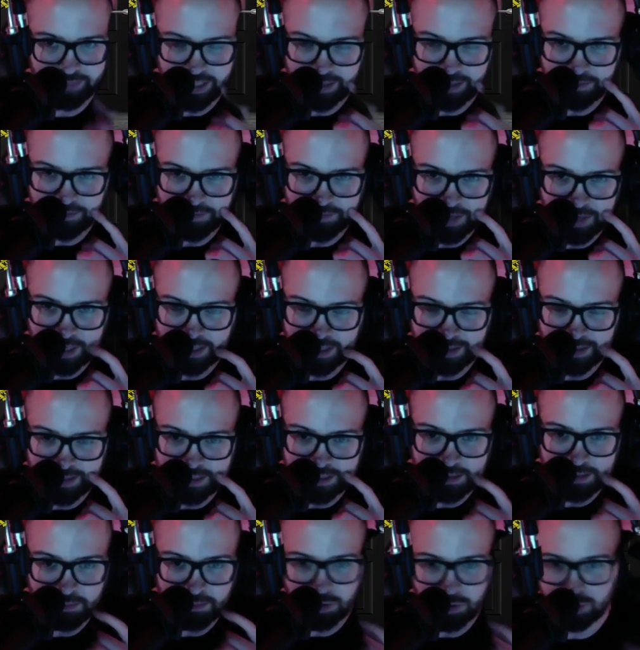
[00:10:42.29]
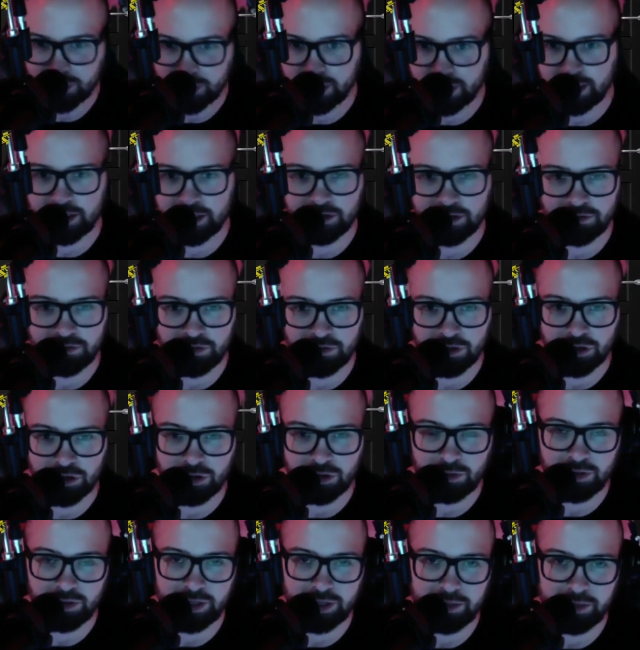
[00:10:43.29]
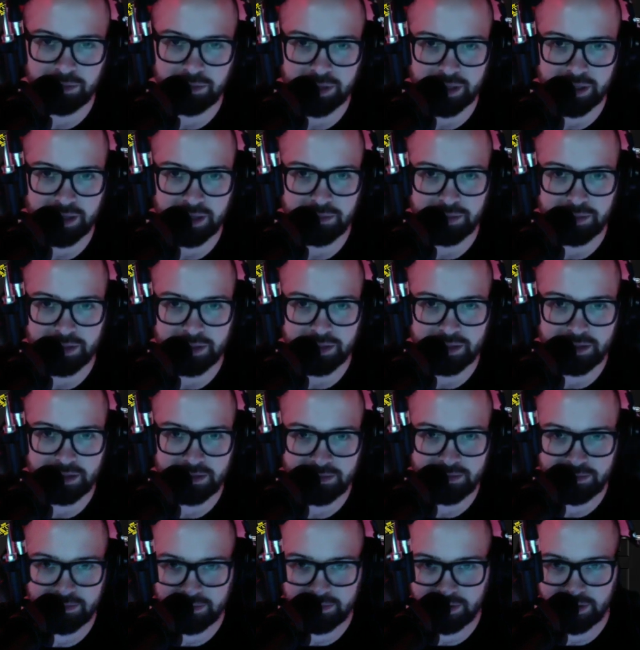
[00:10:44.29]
if not the most controversial one I bring up, it's,